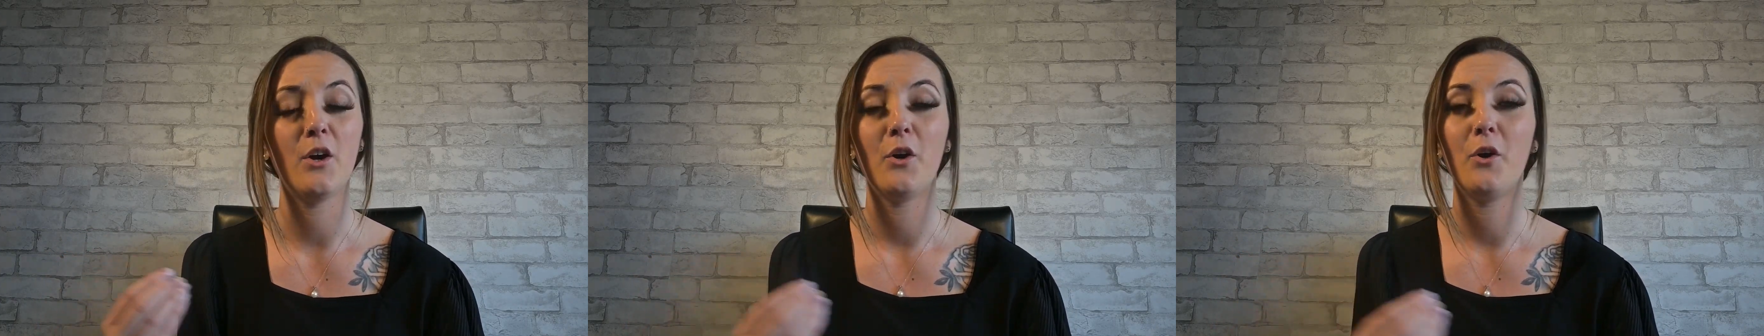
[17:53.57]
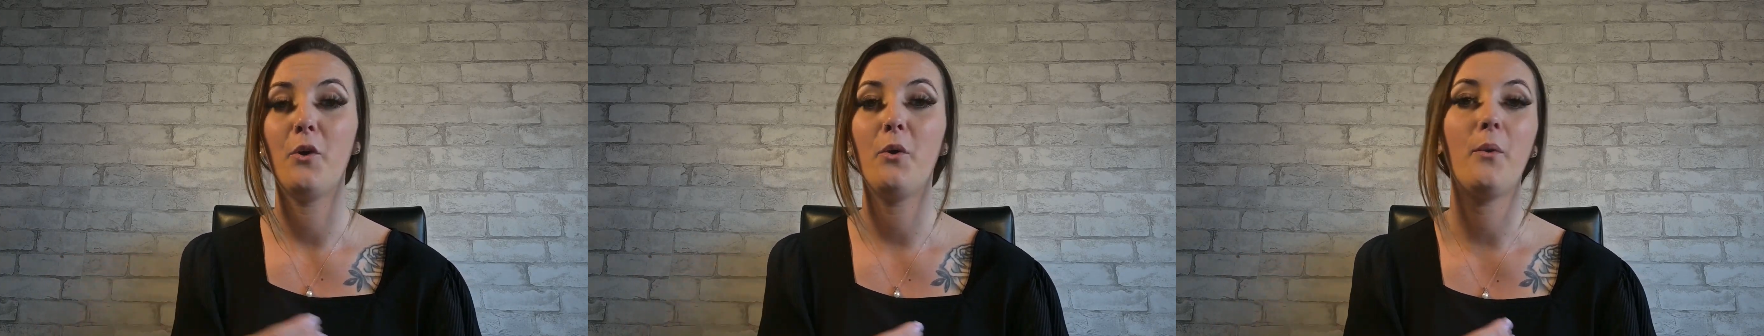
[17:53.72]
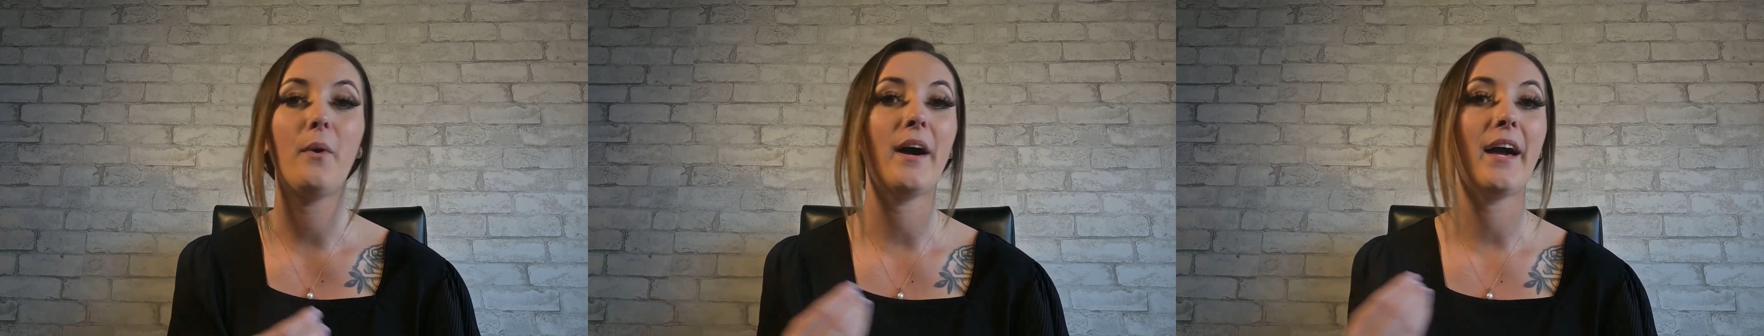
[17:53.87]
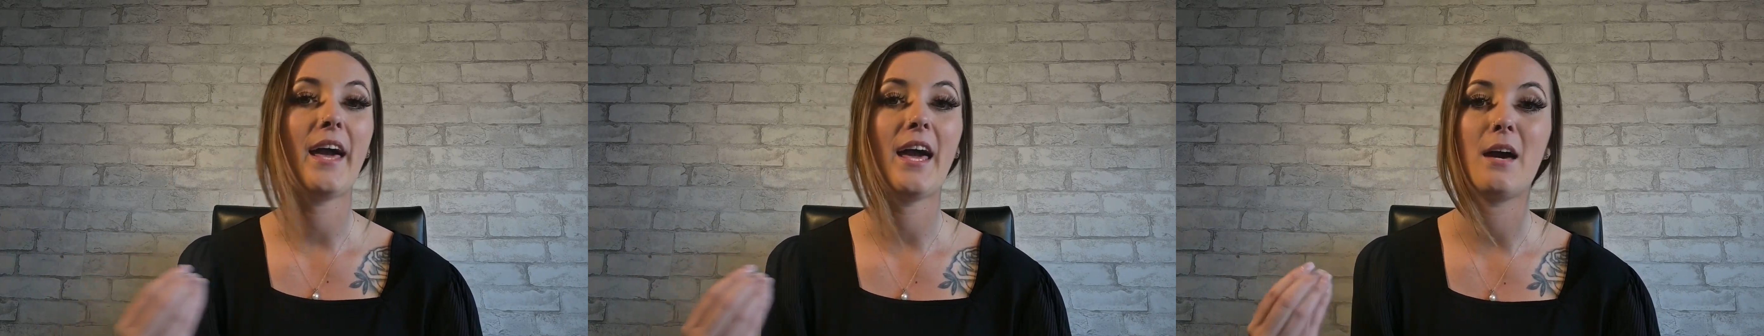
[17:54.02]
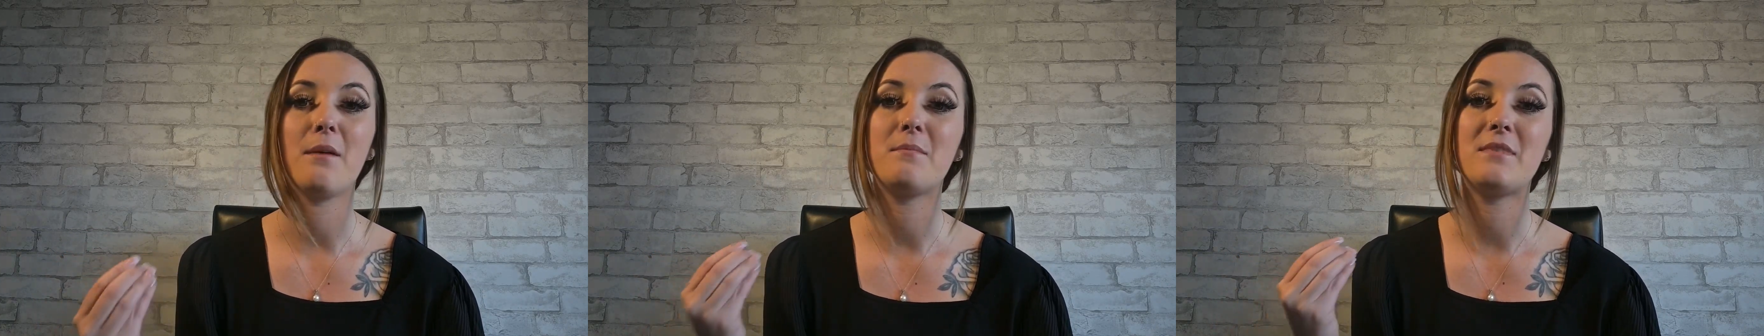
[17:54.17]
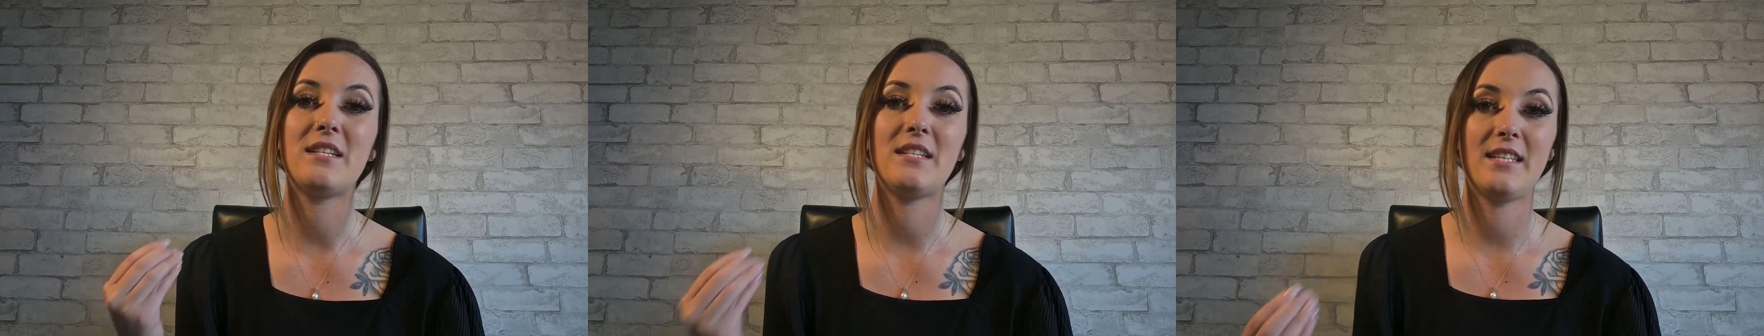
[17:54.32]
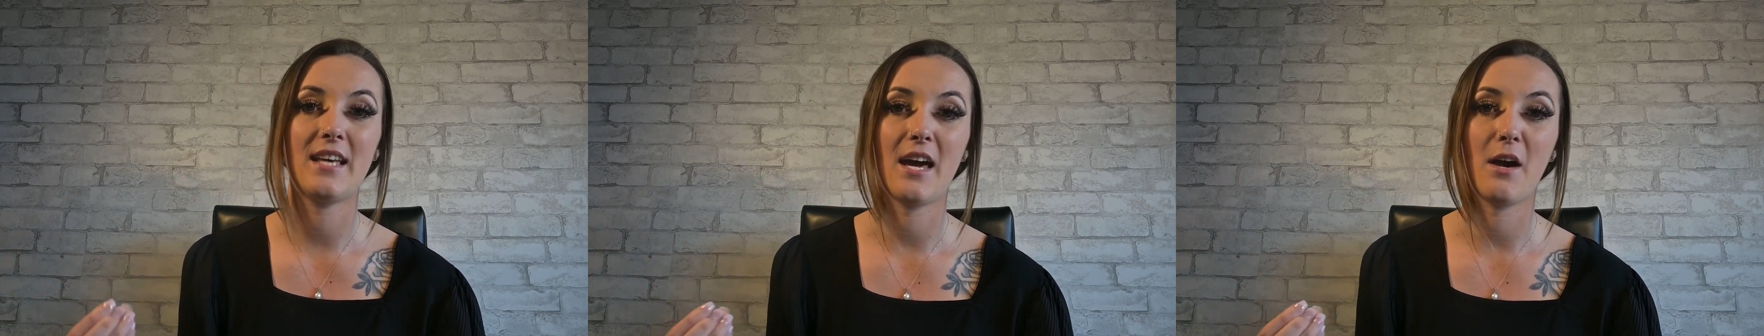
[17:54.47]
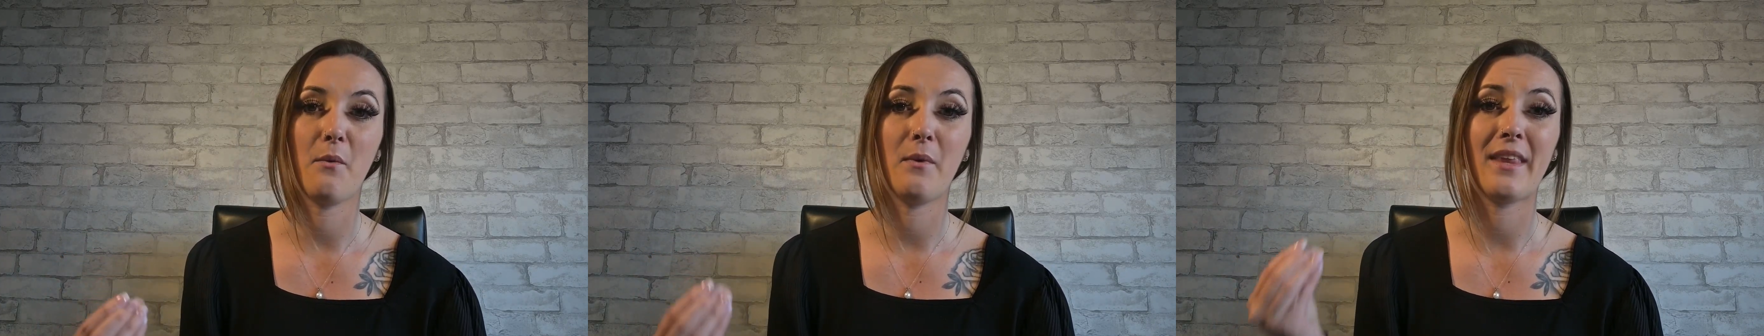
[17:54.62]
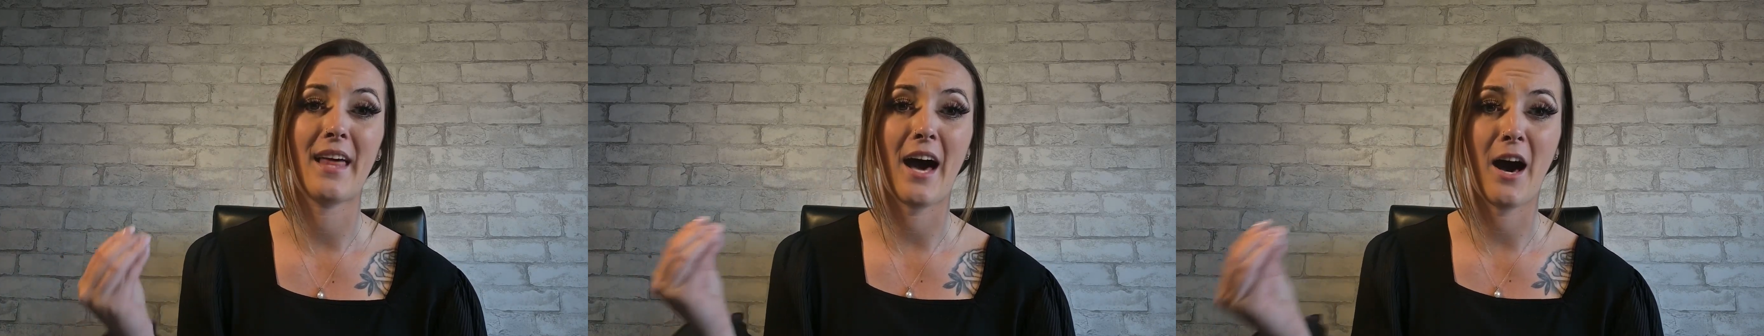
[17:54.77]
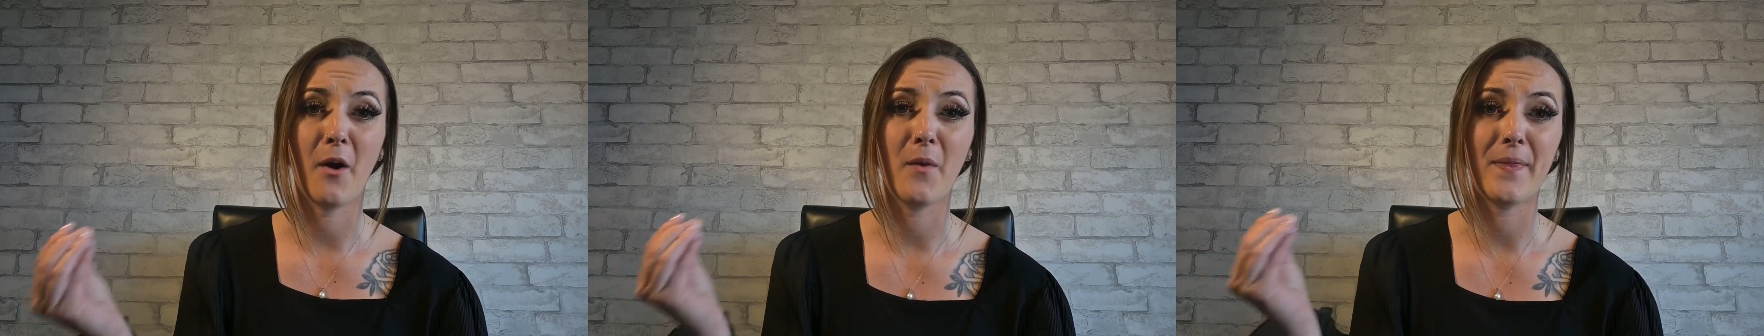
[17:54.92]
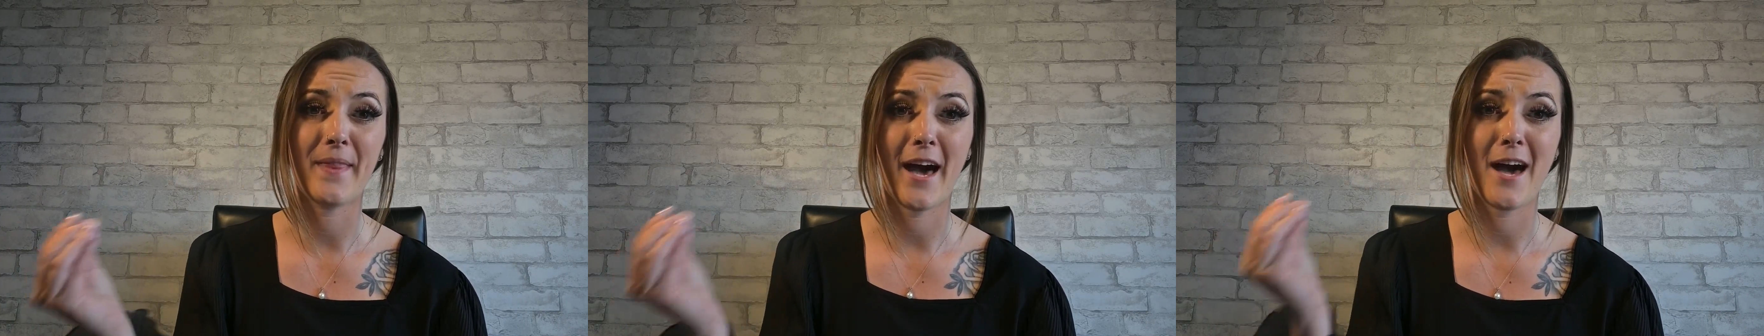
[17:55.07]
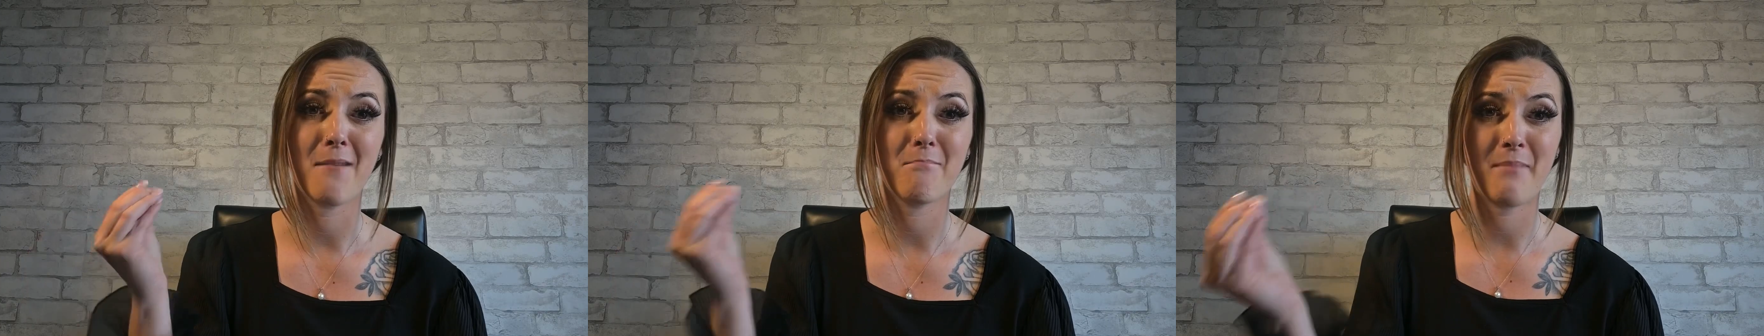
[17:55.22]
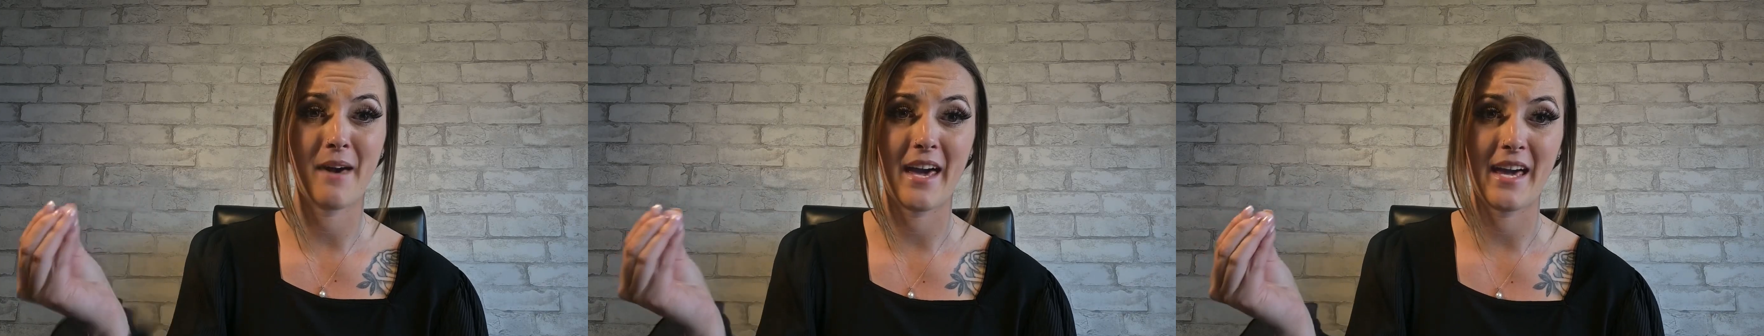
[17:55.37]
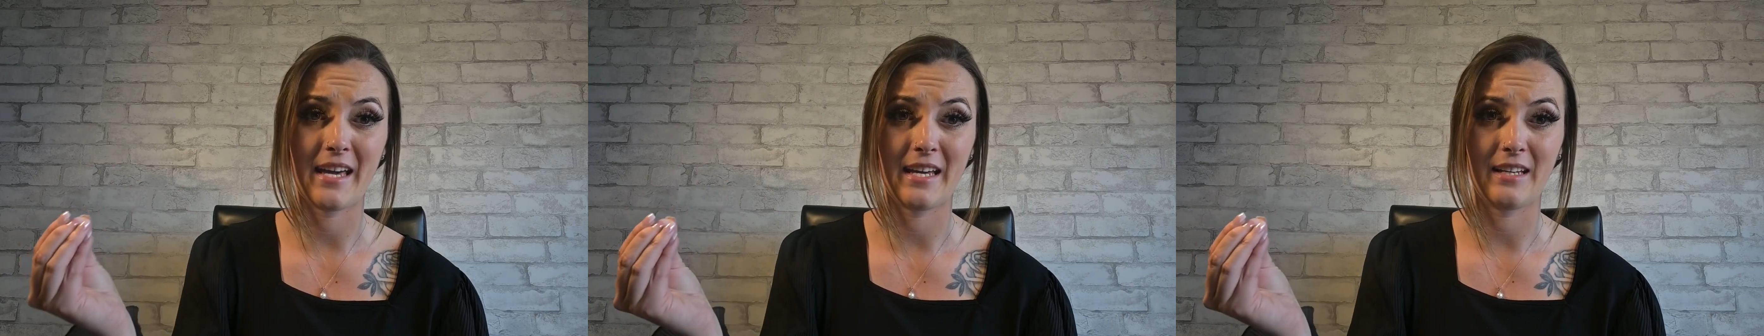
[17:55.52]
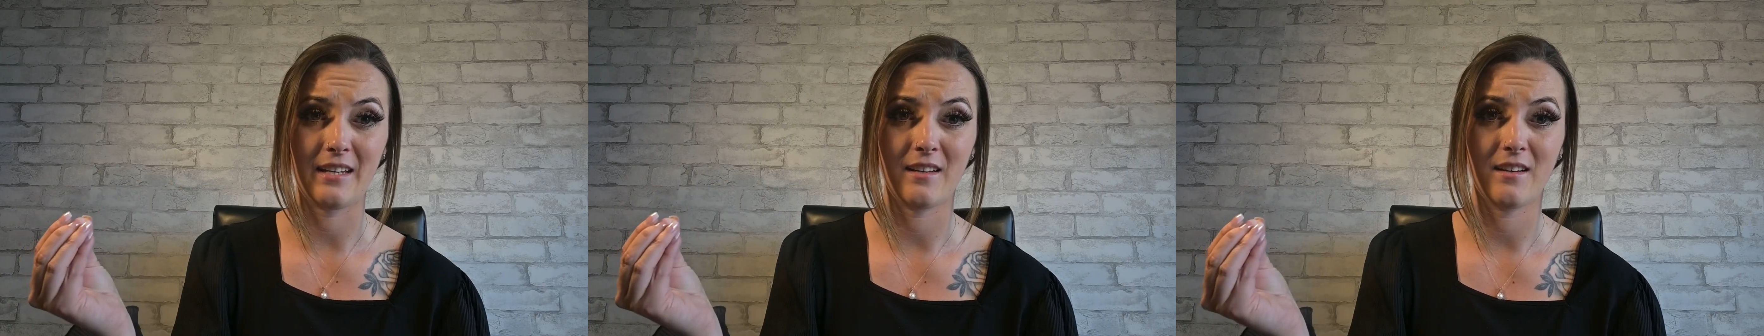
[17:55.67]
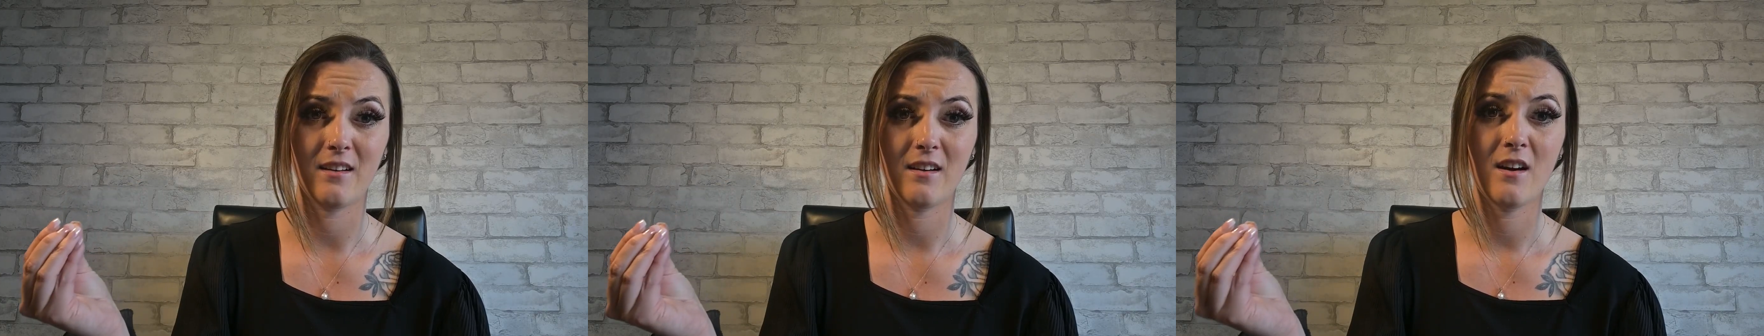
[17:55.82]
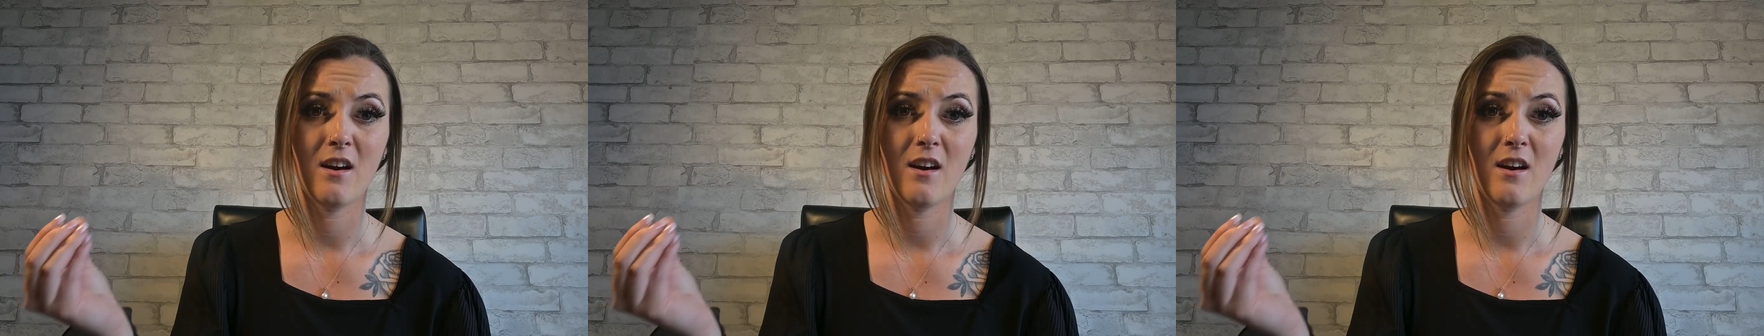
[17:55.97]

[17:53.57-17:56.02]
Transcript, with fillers: who I am today without that pain.